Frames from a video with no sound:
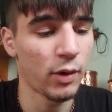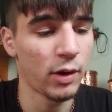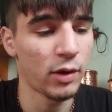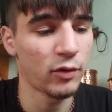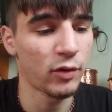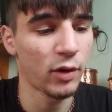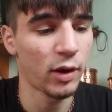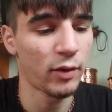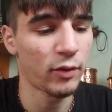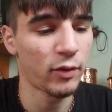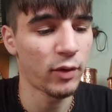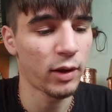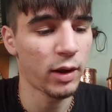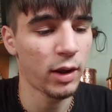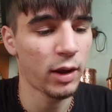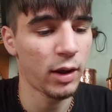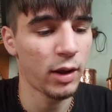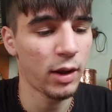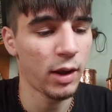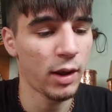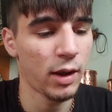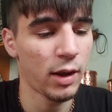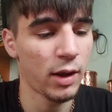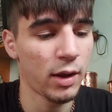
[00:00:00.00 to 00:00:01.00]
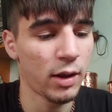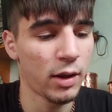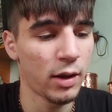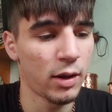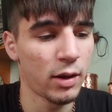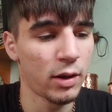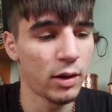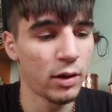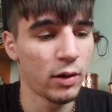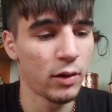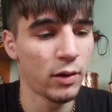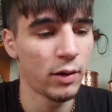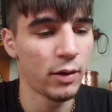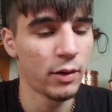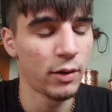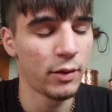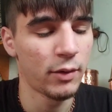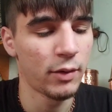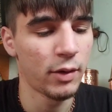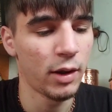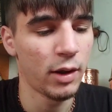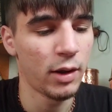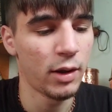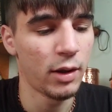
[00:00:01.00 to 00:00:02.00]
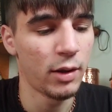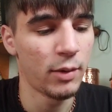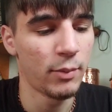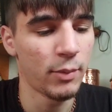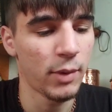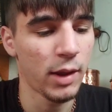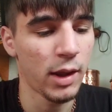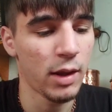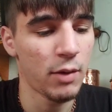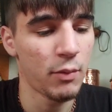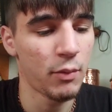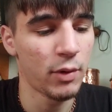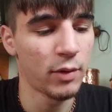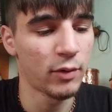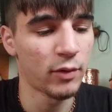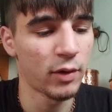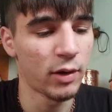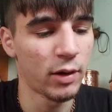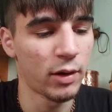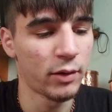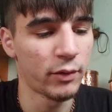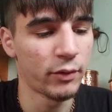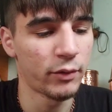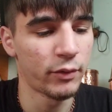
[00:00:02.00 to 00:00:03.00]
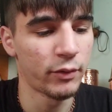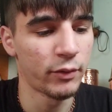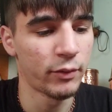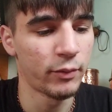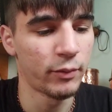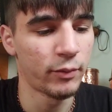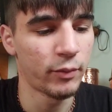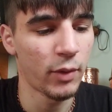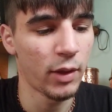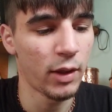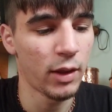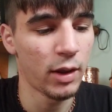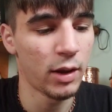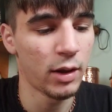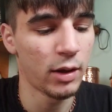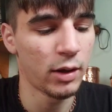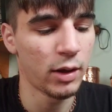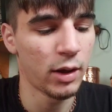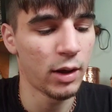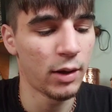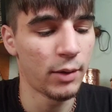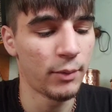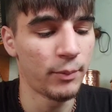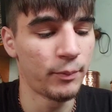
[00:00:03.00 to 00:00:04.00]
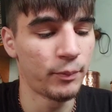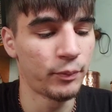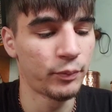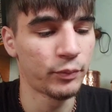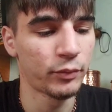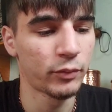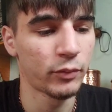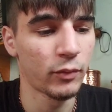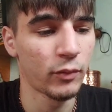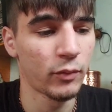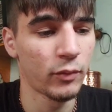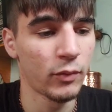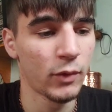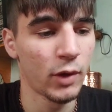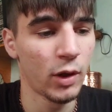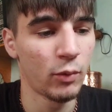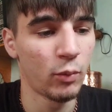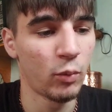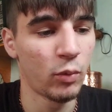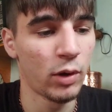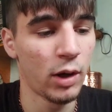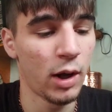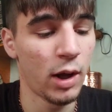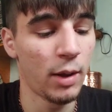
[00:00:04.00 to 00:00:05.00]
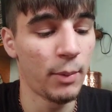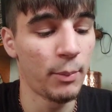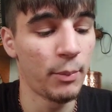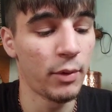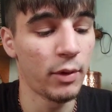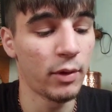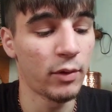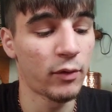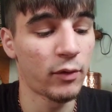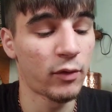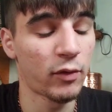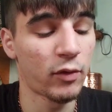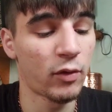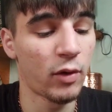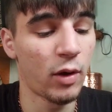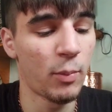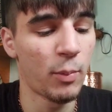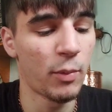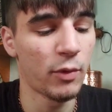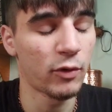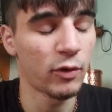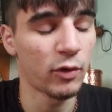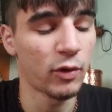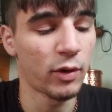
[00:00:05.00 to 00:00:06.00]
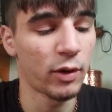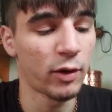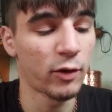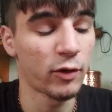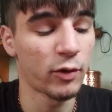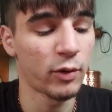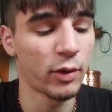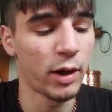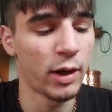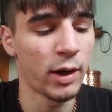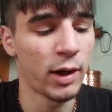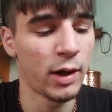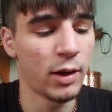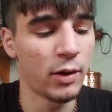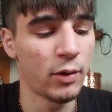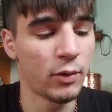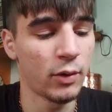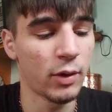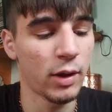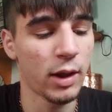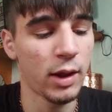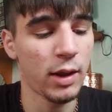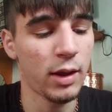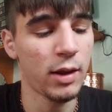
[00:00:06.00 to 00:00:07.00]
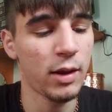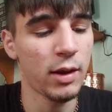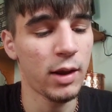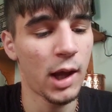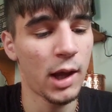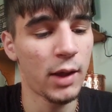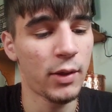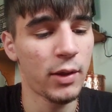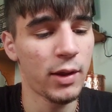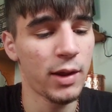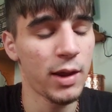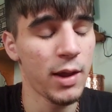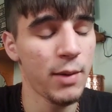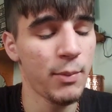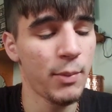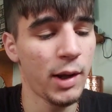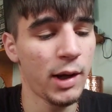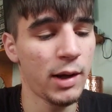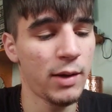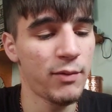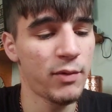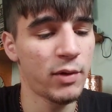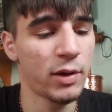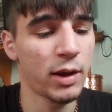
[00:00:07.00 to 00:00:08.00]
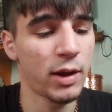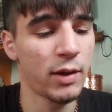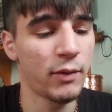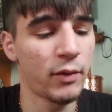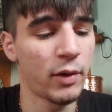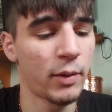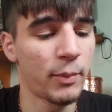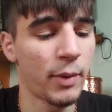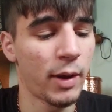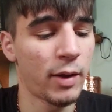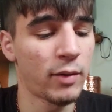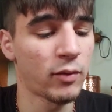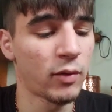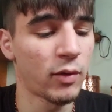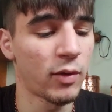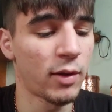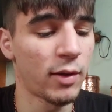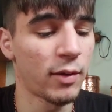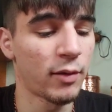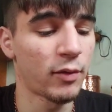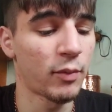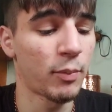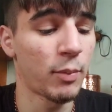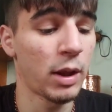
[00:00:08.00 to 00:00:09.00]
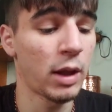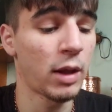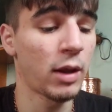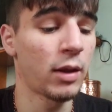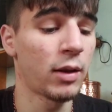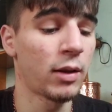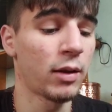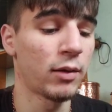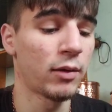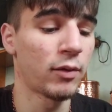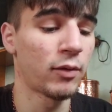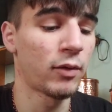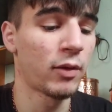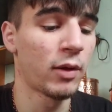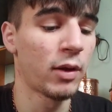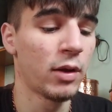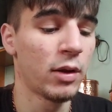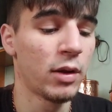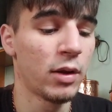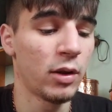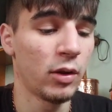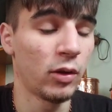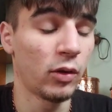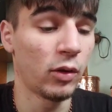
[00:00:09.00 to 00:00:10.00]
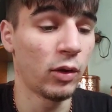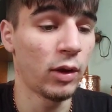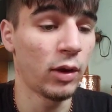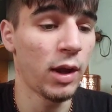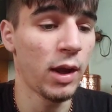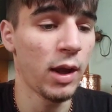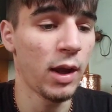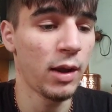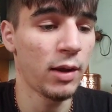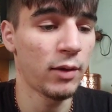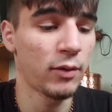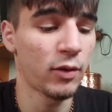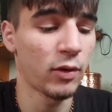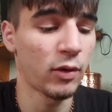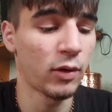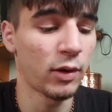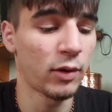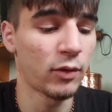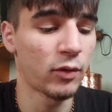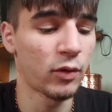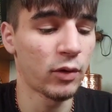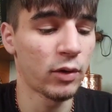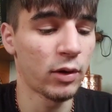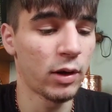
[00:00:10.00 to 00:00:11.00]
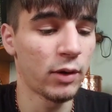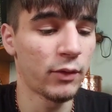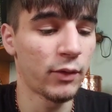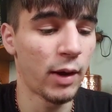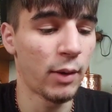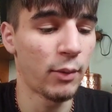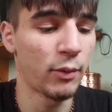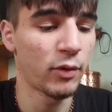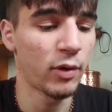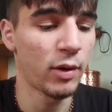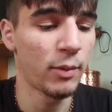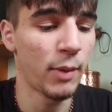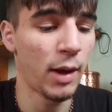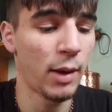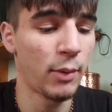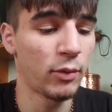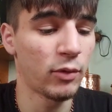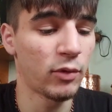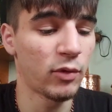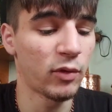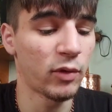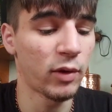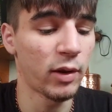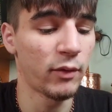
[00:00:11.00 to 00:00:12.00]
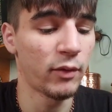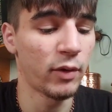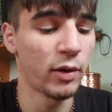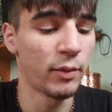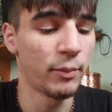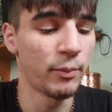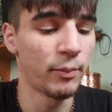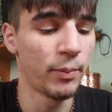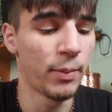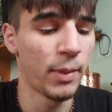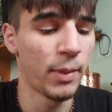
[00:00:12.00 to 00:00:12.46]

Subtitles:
he tries to get a E-Wiz off, and yeah, we're up so much elixir right now. I think he might even give up after this, because looking at his elixir, if I was him, I would just give up.